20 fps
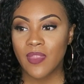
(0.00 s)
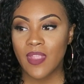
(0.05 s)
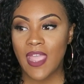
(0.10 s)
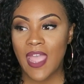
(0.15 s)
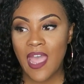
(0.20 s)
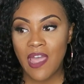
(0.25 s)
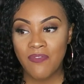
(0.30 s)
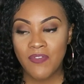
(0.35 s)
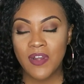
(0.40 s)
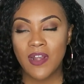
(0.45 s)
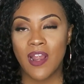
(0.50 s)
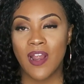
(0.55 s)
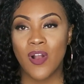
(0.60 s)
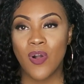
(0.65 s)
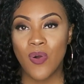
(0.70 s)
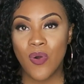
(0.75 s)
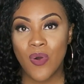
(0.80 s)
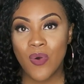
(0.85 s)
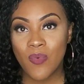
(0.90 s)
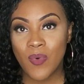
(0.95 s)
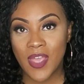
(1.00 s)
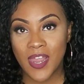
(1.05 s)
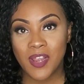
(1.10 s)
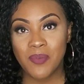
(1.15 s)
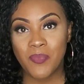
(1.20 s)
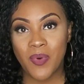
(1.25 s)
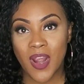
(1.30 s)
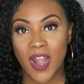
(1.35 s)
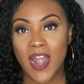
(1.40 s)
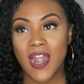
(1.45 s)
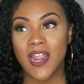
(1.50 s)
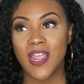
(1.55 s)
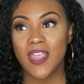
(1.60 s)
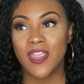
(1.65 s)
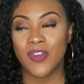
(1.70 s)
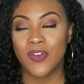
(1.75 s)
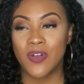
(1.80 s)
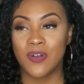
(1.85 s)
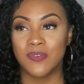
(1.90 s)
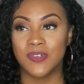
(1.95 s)
having our whole wedding party,
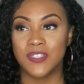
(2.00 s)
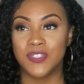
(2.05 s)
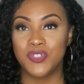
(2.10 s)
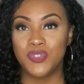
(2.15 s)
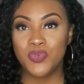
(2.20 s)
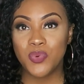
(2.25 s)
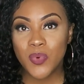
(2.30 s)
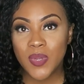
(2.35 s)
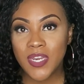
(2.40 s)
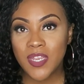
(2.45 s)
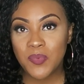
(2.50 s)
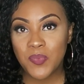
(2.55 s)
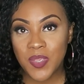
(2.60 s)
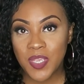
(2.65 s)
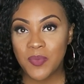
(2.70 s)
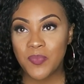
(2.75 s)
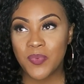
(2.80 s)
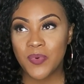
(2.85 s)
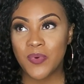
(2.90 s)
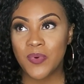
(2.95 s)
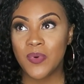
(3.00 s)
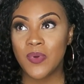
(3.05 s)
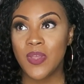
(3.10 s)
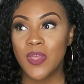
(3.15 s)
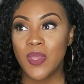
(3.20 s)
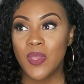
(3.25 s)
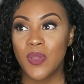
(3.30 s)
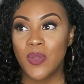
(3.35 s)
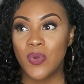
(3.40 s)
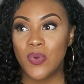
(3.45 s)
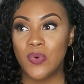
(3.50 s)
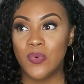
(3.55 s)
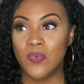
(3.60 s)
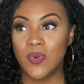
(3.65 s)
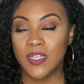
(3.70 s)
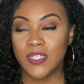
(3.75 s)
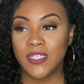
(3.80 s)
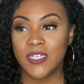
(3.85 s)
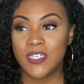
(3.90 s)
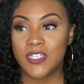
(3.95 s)
you know, it was 20 people who
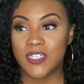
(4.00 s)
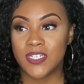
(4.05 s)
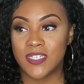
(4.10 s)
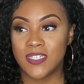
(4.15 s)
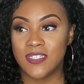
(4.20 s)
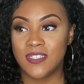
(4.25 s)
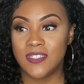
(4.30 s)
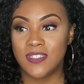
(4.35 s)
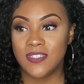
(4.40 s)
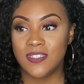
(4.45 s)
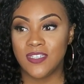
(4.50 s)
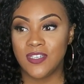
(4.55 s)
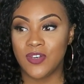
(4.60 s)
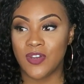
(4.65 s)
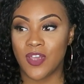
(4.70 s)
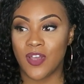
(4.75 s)
really just, you